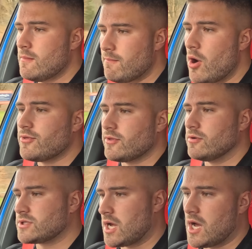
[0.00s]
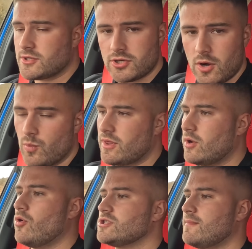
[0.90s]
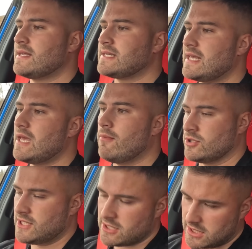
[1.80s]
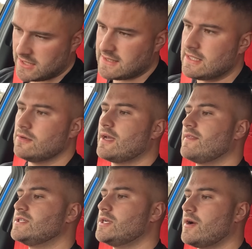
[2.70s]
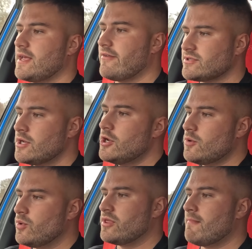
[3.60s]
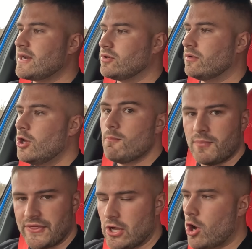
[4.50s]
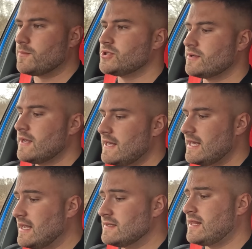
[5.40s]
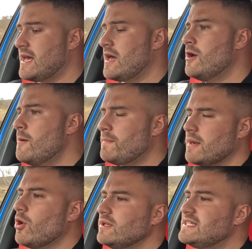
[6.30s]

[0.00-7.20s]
Both of those cars come with an automatic gearbox. Yes, you can still get the GR Yaris with a manual, but the option is there. But I'm only